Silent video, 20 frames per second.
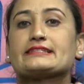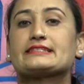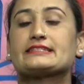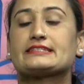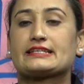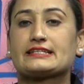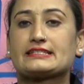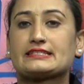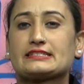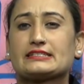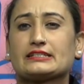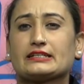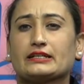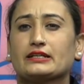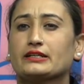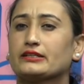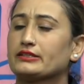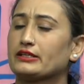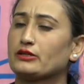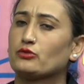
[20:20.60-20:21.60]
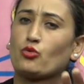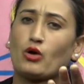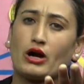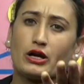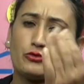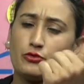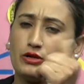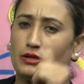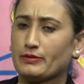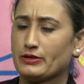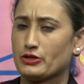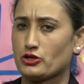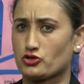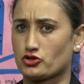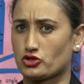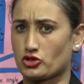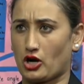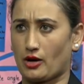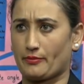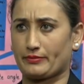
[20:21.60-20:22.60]
60, then what will be your
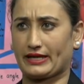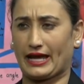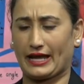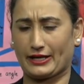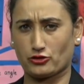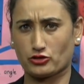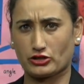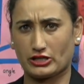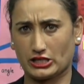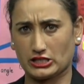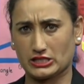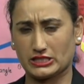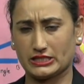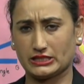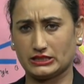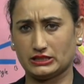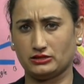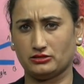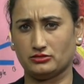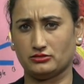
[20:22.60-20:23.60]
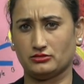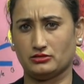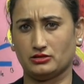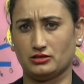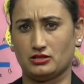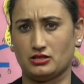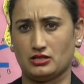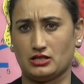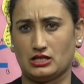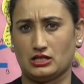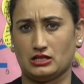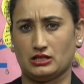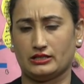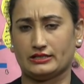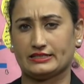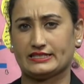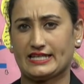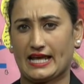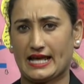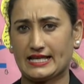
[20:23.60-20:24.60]
sum? Can you guess it?
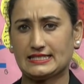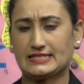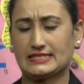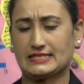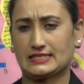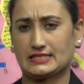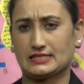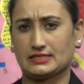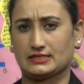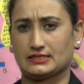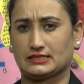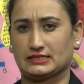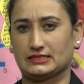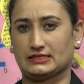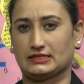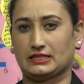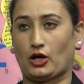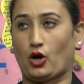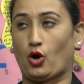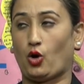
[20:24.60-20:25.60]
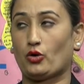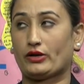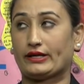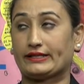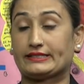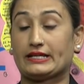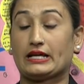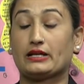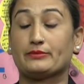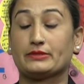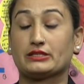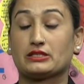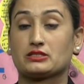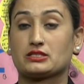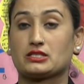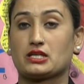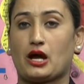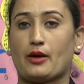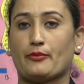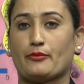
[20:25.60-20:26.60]
Yes? Okay, tell me the
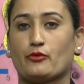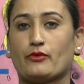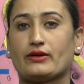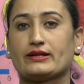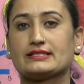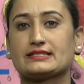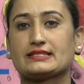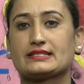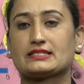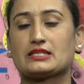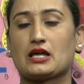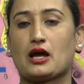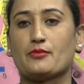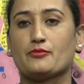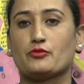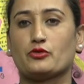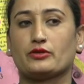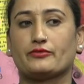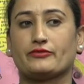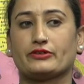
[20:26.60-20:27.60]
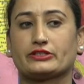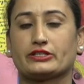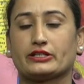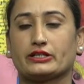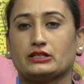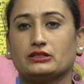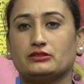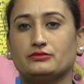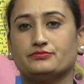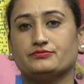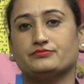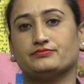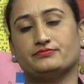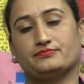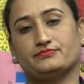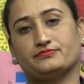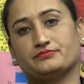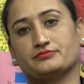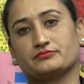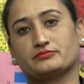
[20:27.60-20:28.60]
sum. What is the sum will be there?
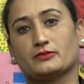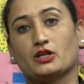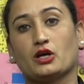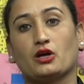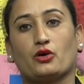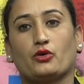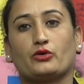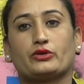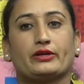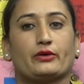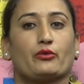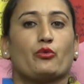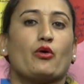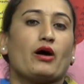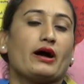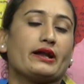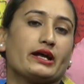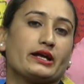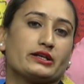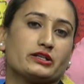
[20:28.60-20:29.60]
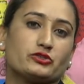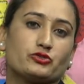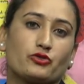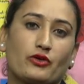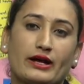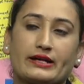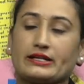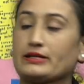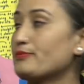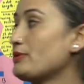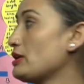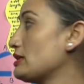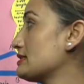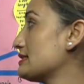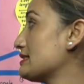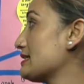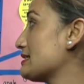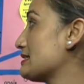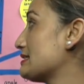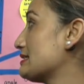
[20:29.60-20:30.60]
Okay, 120 plus
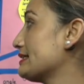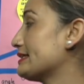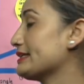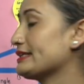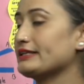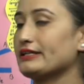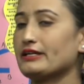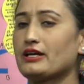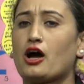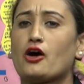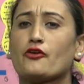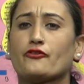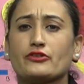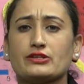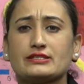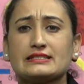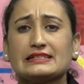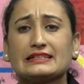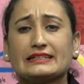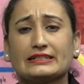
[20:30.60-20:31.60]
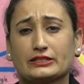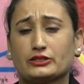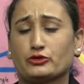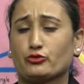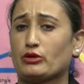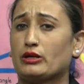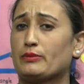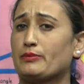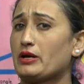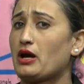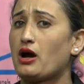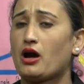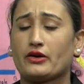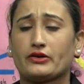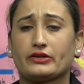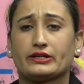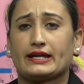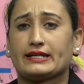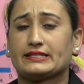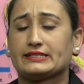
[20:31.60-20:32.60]
60 degree, obviously it will be
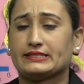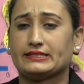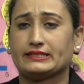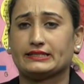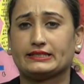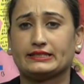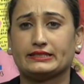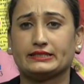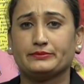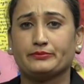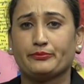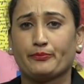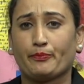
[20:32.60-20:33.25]
180 degree,